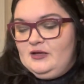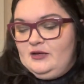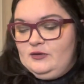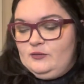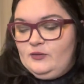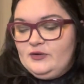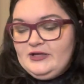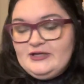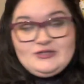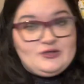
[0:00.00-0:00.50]

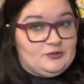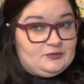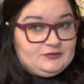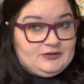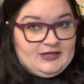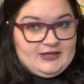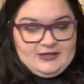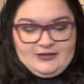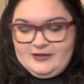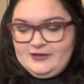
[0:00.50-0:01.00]
What I don't
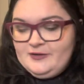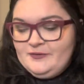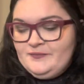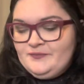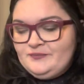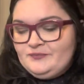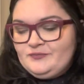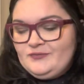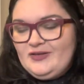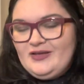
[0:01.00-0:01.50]
like,
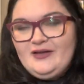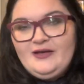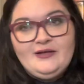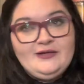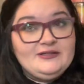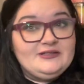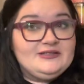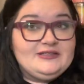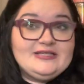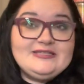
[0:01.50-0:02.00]

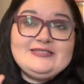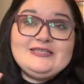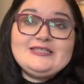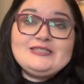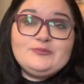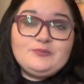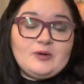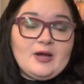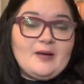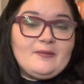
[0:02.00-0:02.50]
this
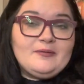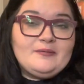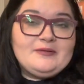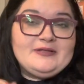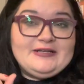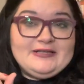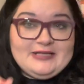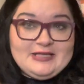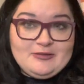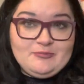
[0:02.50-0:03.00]
is
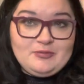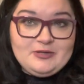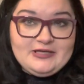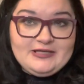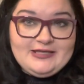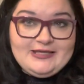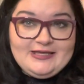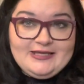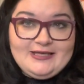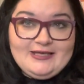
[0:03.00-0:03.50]
probably
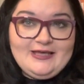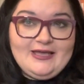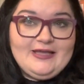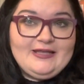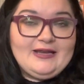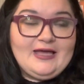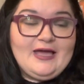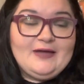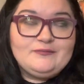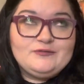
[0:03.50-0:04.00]
nitpicky
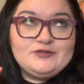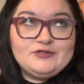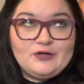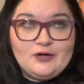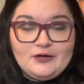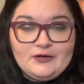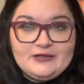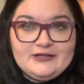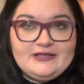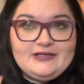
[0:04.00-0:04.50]
and I'm
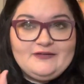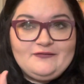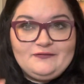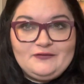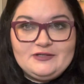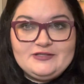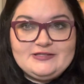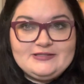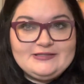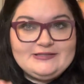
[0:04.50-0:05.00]
sorry if
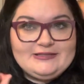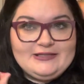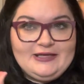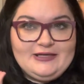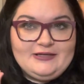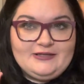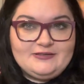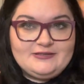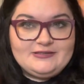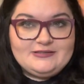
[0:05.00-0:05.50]
this is
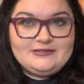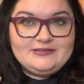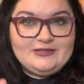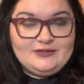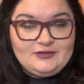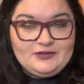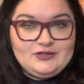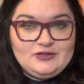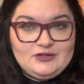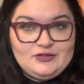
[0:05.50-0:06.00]
like
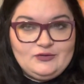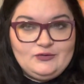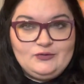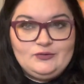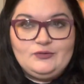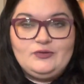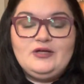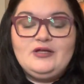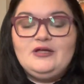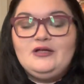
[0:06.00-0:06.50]
silly to
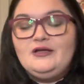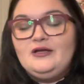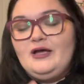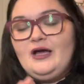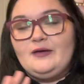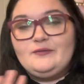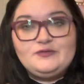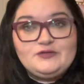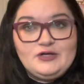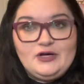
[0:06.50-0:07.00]
you,
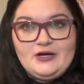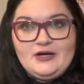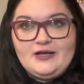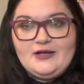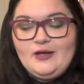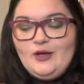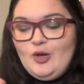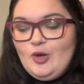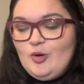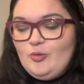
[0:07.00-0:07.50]
I'm
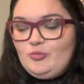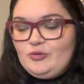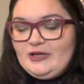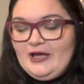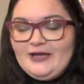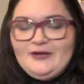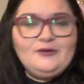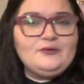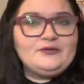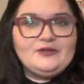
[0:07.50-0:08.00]
sorry. But
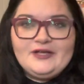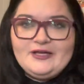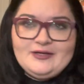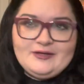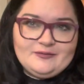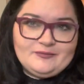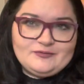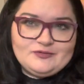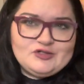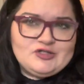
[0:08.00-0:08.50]
I don't
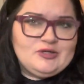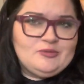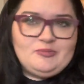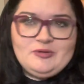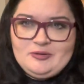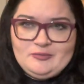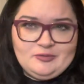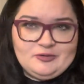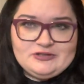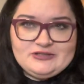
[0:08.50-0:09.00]
like
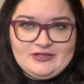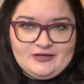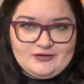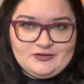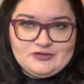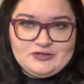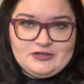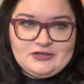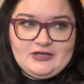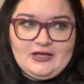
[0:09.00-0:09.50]
shipping
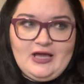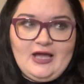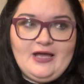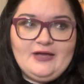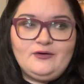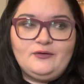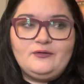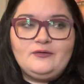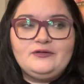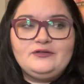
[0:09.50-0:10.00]
protection. I
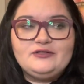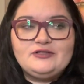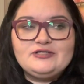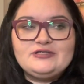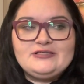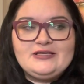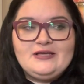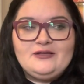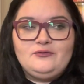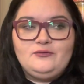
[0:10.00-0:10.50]
don't
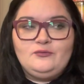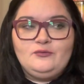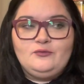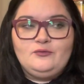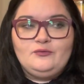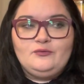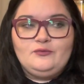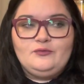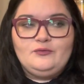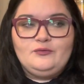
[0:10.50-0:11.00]
understand
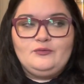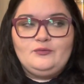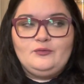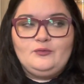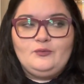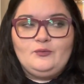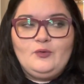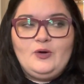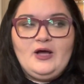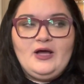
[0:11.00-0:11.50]

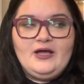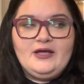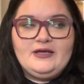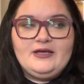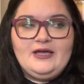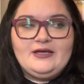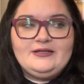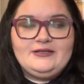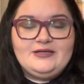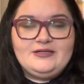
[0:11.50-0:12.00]
why
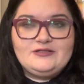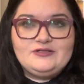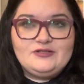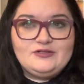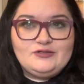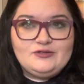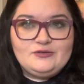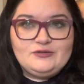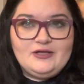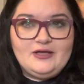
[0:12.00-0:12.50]
I need to
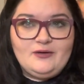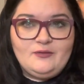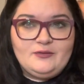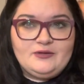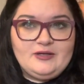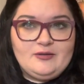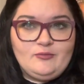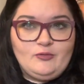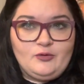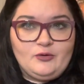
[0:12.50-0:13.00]
do that when
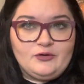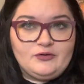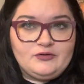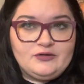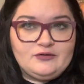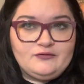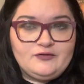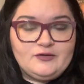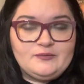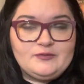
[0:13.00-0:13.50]
I'm
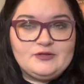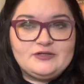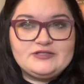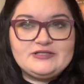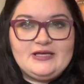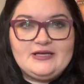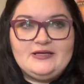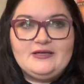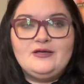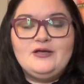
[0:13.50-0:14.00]
ordering from your
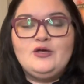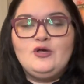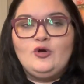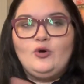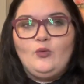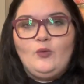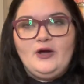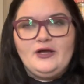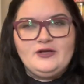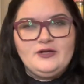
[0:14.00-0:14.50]
site,
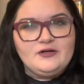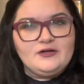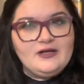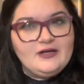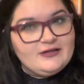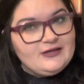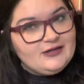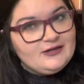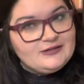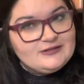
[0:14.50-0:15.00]
why you're
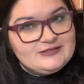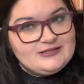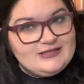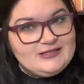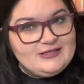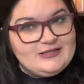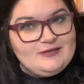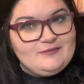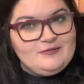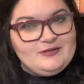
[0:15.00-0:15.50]
not
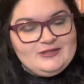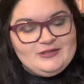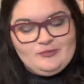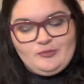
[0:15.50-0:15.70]
guaranteeing me the